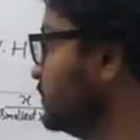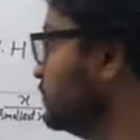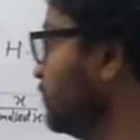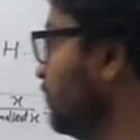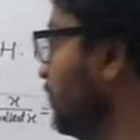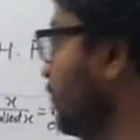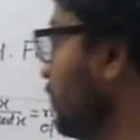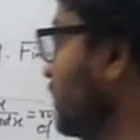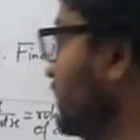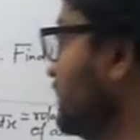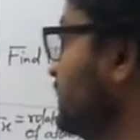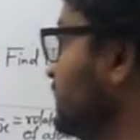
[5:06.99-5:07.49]
So
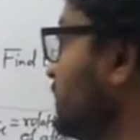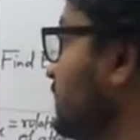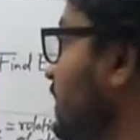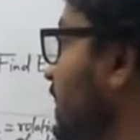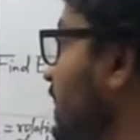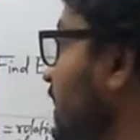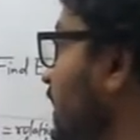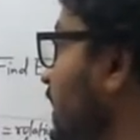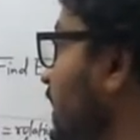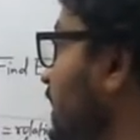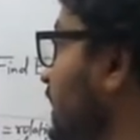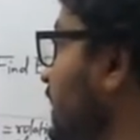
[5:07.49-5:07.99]
what
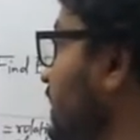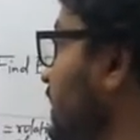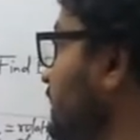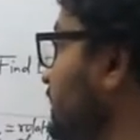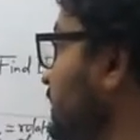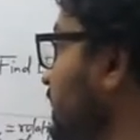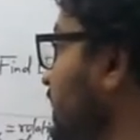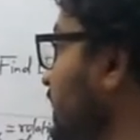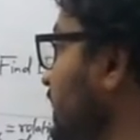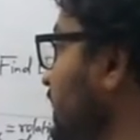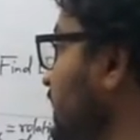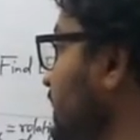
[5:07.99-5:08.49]

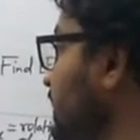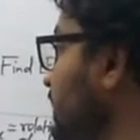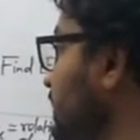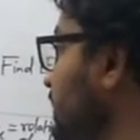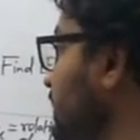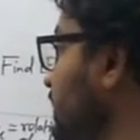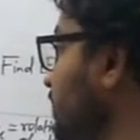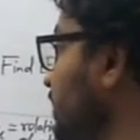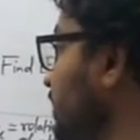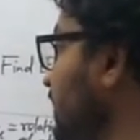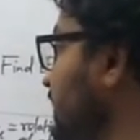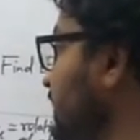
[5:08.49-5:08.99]
80
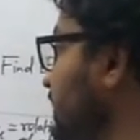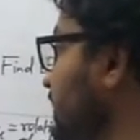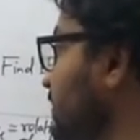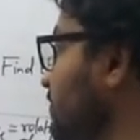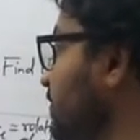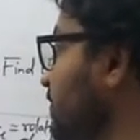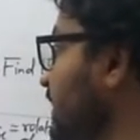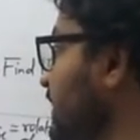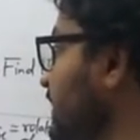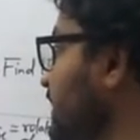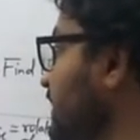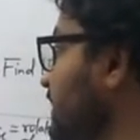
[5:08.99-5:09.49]
divided
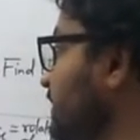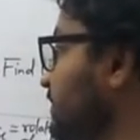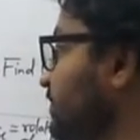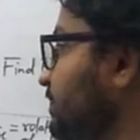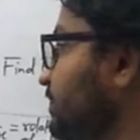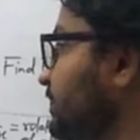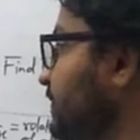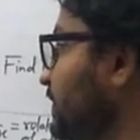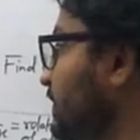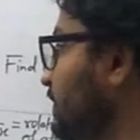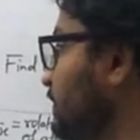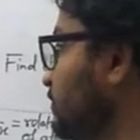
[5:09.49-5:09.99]
by
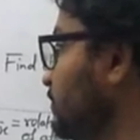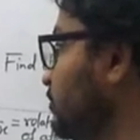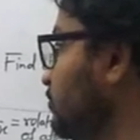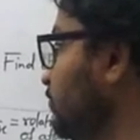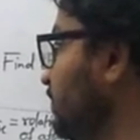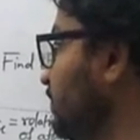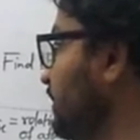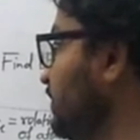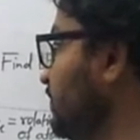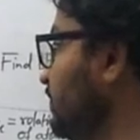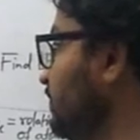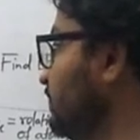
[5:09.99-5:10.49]

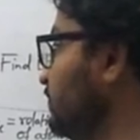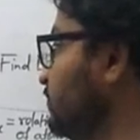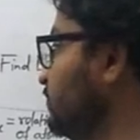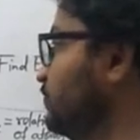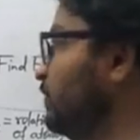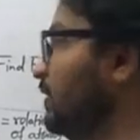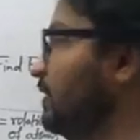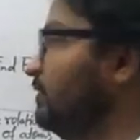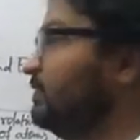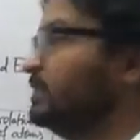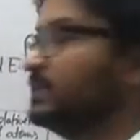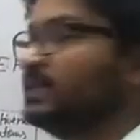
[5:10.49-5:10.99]
12.
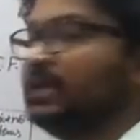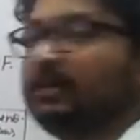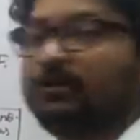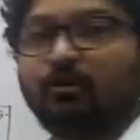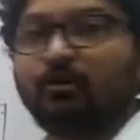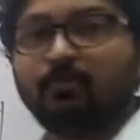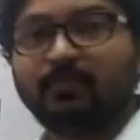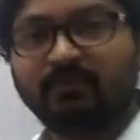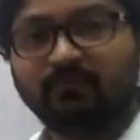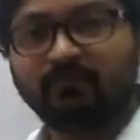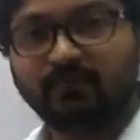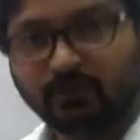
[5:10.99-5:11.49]
12 is the
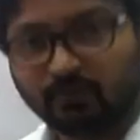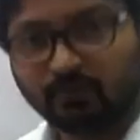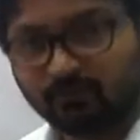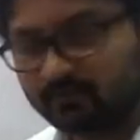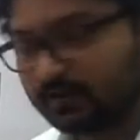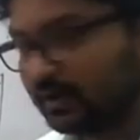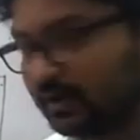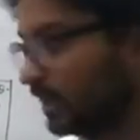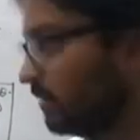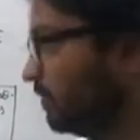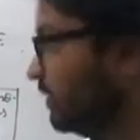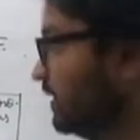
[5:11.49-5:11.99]
atomic weight
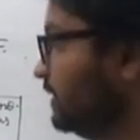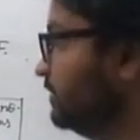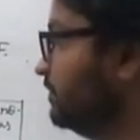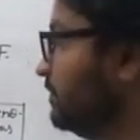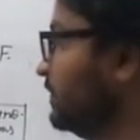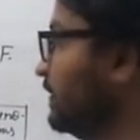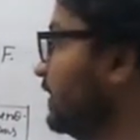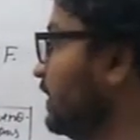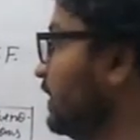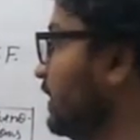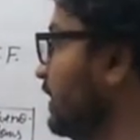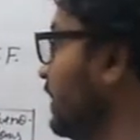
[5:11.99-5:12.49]
of
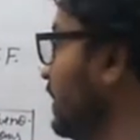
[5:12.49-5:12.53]
carbon.